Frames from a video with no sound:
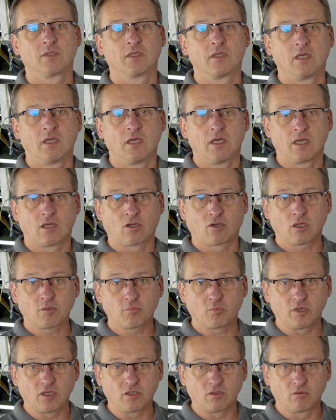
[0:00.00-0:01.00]
The error
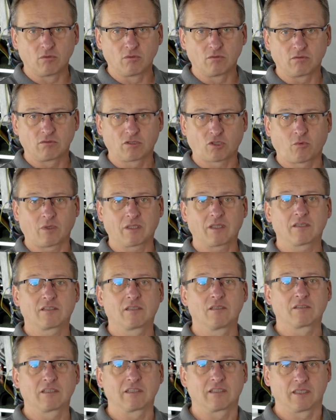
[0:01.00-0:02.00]
code consists of
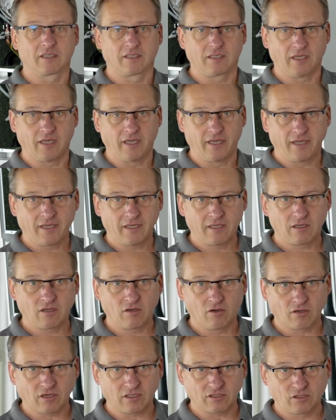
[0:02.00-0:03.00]
the letter E
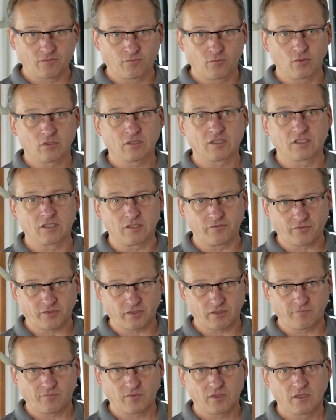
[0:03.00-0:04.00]
and two digits.